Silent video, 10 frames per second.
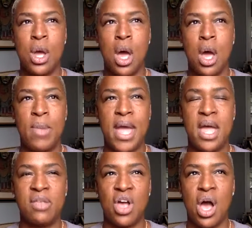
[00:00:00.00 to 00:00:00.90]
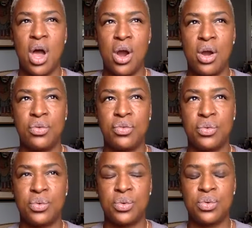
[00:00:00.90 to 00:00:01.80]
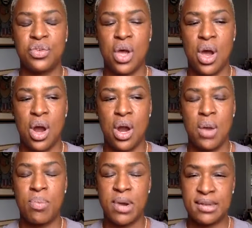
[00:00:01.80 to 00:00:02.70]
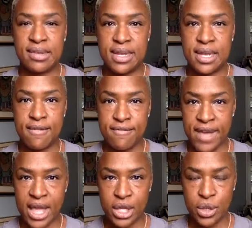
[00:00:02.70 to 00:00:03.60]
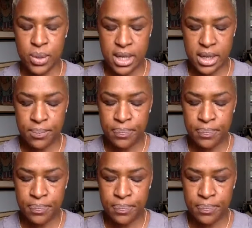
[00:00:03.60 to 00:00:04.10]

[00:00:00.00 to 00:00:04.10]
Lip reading: as our schools are embracing and valuing